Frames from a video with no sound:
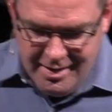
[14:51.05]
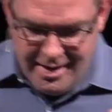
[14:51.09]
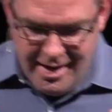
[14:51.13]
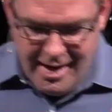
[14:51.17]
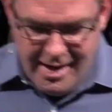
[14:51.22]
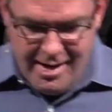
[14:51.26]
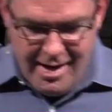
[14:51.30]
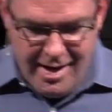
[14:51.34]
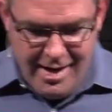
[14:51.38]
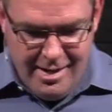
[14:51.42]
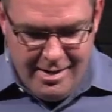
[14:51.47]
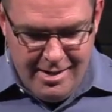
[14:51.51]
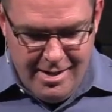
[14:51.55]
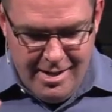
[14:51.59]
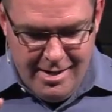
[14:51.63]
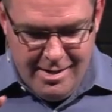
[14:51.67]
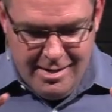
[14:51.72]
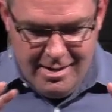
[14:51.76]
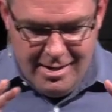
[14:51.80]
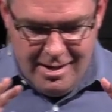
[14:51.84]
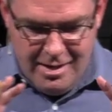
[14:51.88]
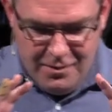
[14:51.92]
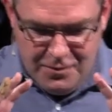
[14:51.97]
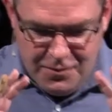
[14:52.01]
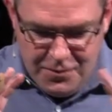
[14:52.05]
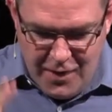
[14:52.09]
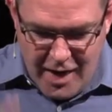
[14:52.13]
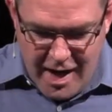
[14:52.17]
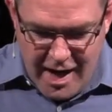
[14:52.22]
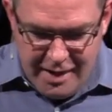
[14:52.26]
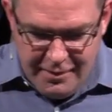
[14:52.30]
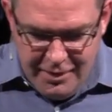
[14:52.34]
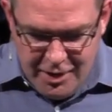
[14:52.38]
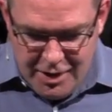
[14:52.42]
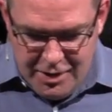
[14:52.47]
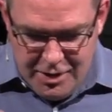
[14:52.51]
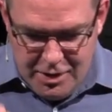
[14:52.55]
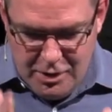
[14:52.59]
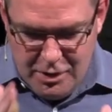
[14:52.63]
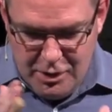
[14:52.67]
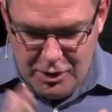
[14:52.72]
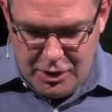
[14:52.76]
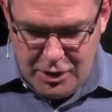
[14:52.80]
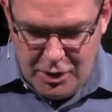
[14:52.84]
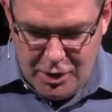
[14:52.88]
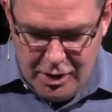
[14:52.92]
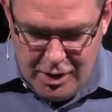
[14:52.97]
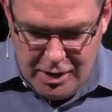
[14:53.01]
In
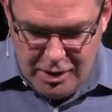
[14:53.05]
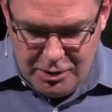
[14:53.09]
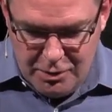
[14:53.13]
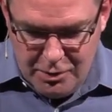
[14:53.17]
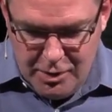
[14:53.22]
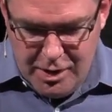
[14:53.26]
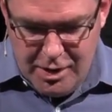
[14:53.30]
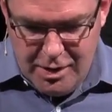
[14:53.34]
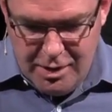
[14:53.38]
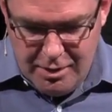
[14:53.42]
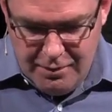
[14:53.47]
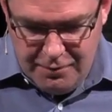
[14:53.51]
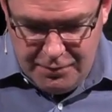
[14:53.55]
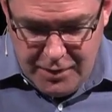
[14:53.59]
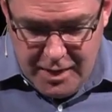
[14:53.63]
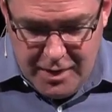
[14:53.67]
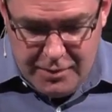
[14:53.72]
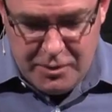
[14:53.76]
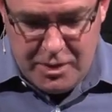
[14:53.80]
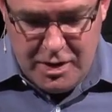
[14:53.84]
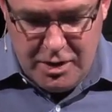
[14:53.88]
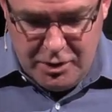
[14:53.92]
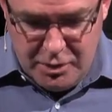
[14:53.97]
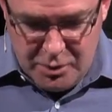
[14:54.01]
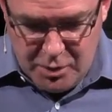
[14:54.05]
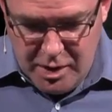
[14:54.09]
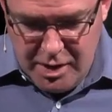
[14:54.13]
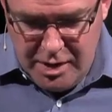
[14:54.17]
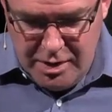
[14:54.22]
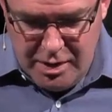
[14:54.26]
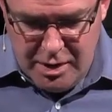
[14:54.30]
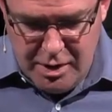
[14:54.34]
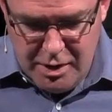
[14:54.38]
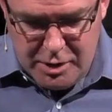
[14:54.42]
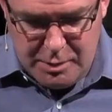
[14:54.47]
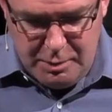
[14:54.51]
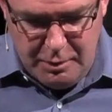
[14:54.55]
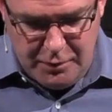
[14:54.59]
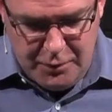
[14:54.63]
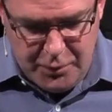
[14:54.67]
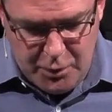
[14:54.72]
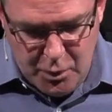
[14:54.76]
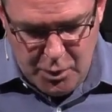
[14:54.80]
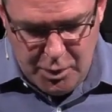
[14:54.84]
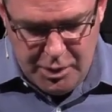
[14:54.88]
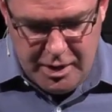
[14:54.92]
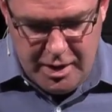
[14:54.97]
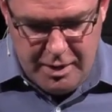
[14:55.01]
53 years
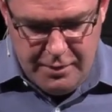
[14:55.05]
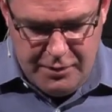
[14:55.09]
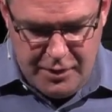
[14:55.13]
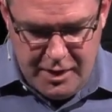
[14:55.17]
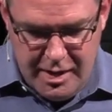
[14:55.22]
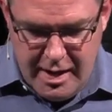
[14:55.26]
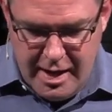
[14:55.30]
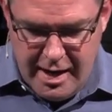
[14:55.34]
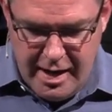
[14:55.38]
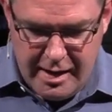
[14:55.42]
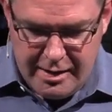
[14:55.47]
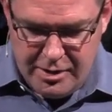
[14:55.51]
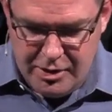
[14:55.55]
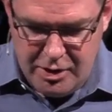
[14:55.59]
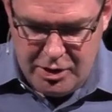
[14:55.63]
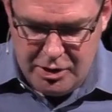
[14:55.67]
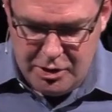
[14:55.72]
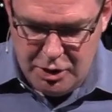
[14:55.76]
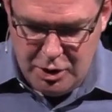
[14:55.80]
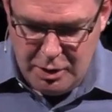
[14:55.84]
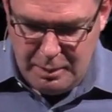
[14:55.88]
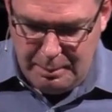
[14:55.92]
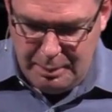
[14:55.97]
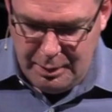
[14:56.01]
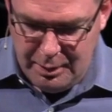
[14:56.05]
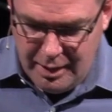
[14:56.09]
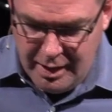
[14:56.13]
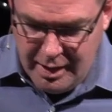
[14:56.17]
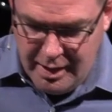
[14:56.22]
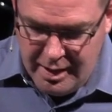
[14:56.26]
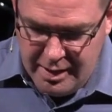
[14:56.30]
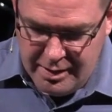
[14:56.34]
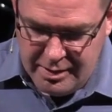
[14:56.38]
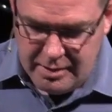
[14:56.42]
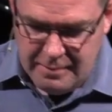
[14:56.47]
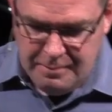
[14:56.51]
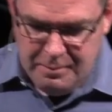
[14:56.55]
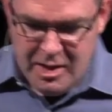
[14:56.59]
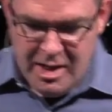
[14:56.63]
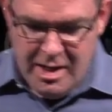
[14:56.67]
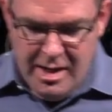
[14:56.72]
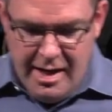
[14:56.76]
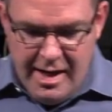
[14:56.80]
before the event actually took place,